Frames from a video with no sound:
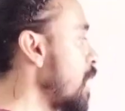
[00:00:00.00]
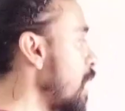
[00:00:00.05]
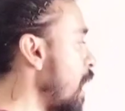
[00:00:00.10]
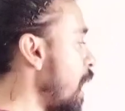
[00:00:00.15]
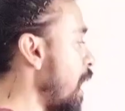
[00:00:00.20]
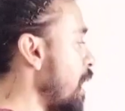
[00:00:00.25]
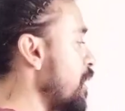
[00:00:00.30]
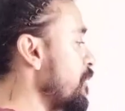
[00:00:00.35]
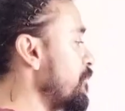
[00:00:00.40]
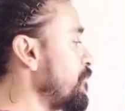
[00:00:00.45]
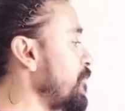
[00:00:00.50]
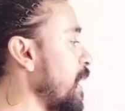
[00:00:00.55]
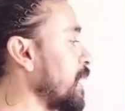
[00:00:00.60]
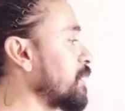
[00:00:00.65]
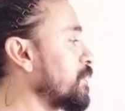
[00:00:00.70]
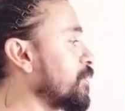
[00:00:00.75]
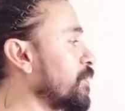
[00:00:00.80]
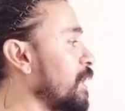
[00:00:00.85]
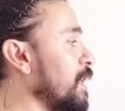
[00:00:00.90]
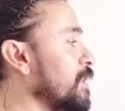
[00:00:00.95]
I have
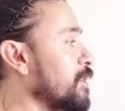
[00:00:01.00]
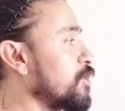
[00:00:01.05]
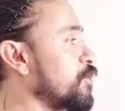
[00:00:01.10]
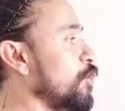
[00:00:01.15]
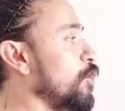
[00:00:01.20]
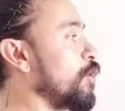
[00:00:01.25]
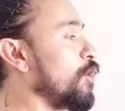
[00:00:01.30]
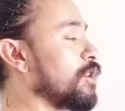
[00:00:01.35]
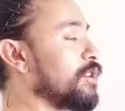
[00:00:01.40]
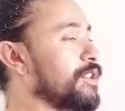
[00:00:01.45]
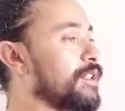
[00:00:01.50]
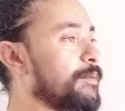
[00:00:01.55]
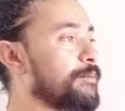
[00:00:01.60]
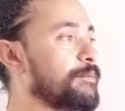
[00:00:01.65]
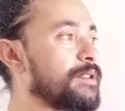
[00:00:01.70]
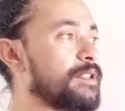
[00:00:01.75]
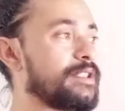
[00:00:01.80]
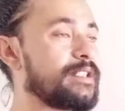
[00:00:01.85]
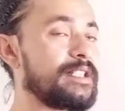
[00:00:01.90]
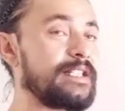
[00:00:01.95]
factorized all the
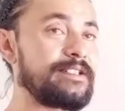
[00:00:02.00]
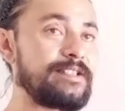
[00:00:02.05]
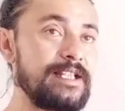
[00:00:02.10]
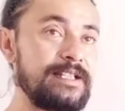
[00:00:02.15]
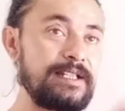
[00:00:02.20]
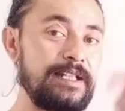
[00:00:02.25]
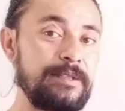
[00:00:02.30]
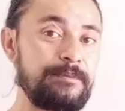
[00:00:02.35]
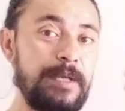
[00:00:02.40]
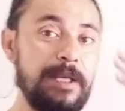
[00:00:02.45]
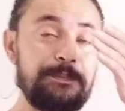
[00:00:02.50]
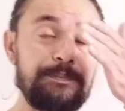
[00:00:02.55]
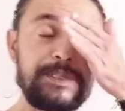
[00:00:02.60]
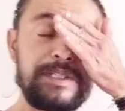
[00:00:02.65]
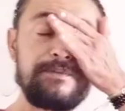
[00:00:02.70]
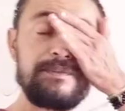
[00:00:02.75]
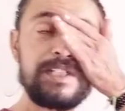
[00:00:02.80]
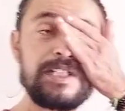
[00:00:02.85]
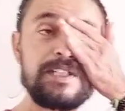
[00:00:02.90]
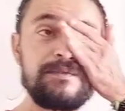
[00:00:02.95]
numbers. Just like my
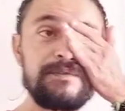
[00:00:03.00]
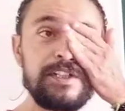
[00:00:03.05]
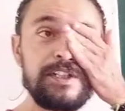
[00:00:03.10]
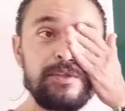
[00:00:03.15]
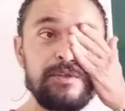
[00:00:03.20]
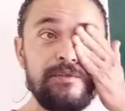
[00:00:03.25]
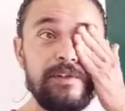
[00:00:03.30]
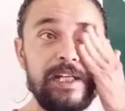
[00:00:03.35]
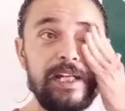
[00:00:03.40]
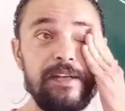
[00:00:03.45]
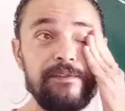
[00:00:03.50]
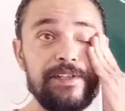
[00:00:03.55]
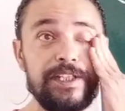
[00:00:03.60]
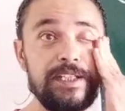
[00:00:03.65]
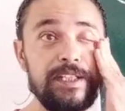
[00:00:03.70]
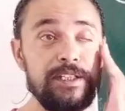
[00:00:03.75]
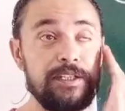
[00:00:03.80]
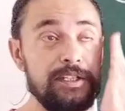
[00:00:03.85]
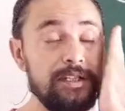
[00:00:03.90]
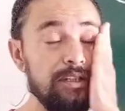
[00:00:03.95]
previous video when I
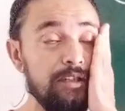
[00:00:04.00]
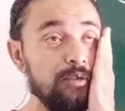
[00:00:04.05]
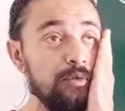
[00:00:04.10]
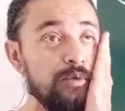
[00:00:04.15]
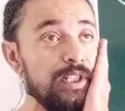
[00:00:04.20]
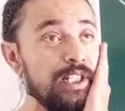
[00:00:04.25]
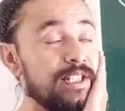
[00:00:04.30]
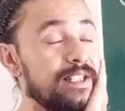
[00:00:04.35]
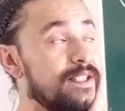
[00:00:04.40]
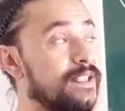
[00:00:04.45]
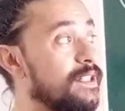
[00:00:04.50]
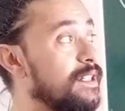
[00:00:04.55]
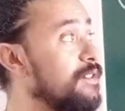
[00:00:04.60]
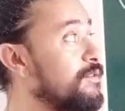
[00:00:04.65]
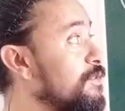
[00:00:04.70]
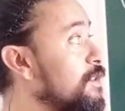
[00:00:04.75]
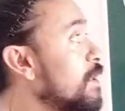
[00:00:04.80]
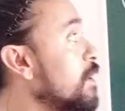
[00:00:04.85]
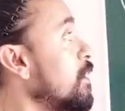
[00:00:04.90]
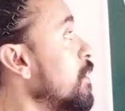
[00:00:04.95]
was teaching you
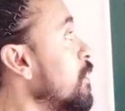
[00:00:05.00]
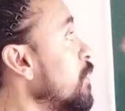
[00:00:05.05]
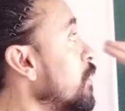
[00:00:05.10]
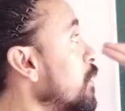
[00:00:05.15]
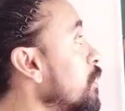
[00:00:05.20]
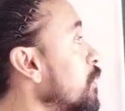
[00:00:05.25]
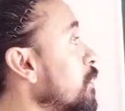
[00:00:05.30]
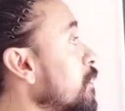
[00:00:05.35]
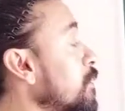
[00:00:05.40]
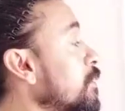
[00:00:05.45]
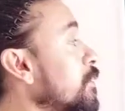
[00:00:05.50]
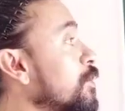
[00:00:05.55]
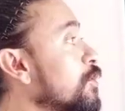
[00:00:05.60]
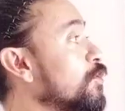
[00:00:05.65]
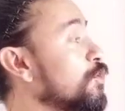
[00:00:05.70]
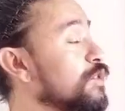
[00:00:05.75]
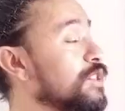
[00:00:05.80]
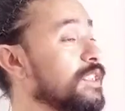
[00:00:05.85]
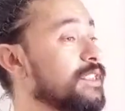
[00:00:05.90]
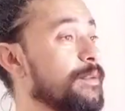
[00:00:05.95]
HCF
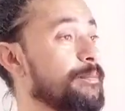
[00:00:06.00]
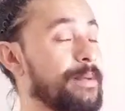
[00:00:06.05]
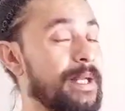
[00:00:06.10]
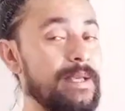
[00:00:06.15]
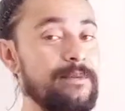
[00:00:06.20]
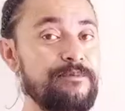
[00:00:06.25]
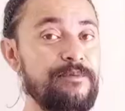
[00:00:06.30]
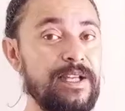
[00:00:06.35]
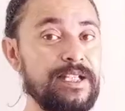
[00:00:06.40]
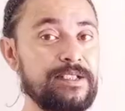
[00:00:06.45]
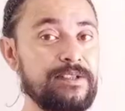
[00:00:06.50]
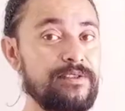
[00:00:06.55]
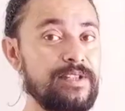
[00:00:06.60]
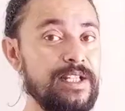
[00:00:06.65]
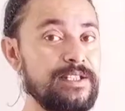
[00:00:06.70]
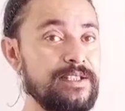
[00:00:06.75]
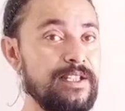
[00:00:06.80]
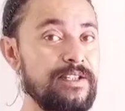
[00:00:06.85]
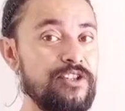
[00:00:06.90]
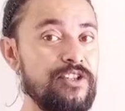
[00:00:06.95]
using the prime
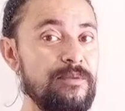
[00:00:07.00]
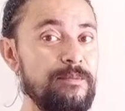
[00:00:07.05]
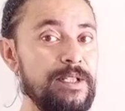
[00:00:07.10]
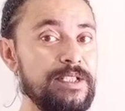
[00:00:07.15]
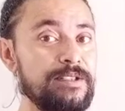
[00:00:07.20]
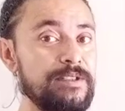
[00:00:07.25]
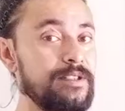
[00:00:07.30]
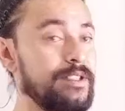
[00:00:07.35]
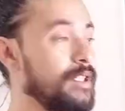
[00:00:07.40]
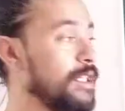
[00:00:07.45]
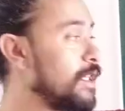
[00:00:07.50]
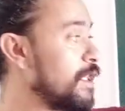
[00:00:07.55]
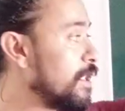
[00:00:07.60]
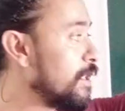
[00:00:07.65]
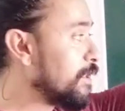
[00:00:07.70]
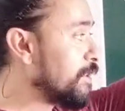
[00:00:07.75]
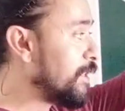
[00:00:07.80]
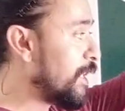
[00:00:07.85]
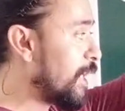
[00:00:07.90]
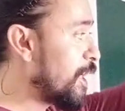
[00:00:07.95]
factorization method.
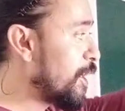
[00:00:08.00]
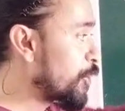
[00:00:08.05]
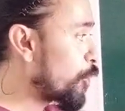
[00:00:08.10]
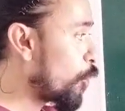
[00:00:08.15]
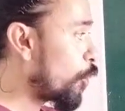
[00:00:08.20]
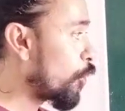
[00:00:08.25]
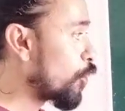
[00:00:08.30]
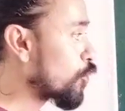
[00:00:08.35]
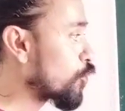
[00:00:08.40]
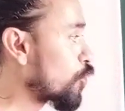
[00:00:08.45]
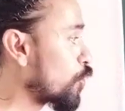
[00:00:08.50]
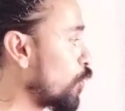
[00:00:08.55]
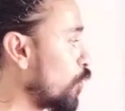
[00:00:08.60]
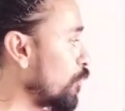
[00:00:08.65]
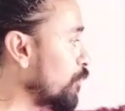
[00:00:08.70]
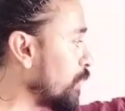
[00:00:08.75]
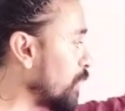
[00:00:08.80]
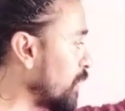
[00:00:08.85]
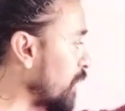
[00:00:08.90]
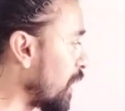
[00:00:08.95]
There
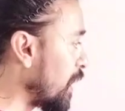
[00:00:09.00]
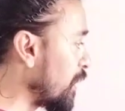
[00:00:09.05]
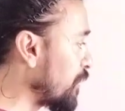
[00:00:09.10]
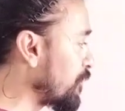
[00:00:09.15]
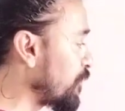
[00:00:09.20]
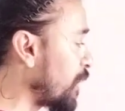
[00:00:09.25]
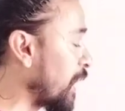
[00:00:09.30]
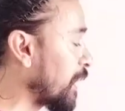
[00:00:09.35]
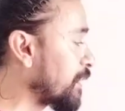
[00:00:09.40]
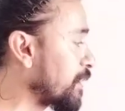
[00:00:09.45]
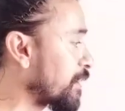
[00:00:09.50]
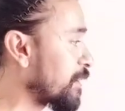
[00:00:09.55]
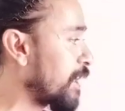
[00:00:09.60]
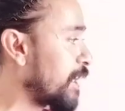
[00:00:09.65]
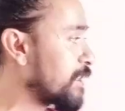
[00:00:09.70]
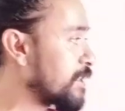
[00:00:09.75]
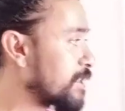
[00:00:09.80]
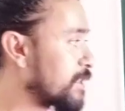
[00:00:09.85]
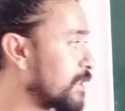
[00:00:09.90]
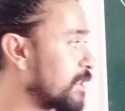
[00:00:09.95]
also we had
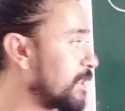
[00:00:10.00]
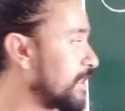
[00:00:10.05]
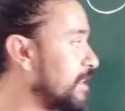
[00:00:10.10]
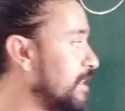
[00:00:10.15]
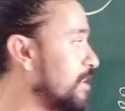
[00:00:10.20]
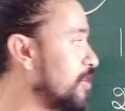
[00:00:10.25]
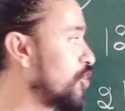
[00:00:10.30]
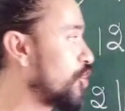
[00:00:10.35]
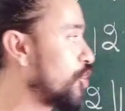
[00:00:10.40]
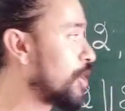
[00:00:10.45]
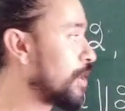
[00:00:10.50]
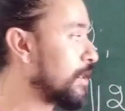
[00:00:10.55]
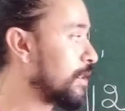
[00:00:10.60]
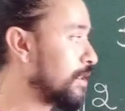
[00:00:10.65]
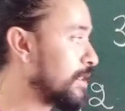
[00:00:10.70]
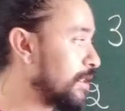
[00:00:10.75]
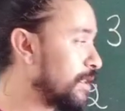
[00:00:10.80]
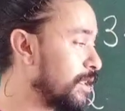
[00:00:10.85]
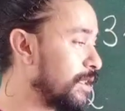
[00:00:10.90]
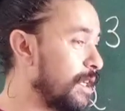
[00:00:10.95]
factorized
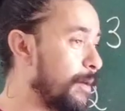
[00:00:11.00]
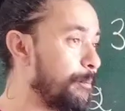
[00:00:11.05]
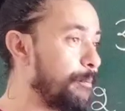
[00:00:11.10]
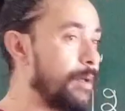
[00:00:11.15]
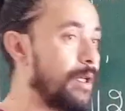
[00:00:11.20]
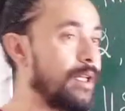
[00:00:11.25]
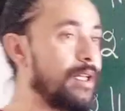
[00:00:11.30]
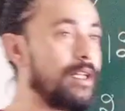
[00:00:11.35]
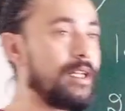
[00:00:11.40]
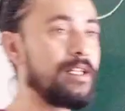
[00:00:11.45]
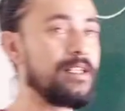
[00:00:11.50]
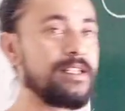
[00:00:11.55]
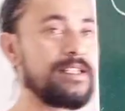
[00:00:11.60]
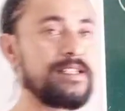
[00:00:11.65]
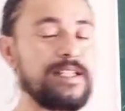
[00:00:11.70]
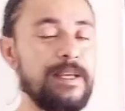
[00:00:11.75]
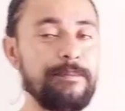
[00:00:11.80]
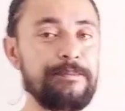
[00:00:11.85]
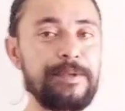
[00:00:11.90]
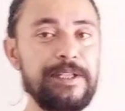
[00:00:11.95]
each number
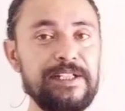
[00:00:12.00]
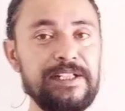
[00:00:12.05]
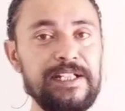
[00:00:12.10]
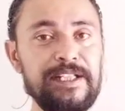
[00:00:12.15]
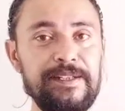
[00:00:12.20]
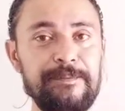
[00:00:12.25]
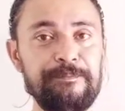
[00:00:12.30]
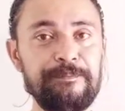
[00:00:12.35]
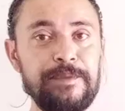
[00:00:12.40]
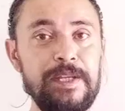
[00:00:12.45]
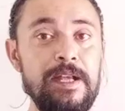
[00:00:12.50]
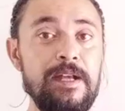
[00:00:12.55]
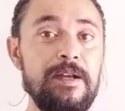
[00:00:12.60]
separately.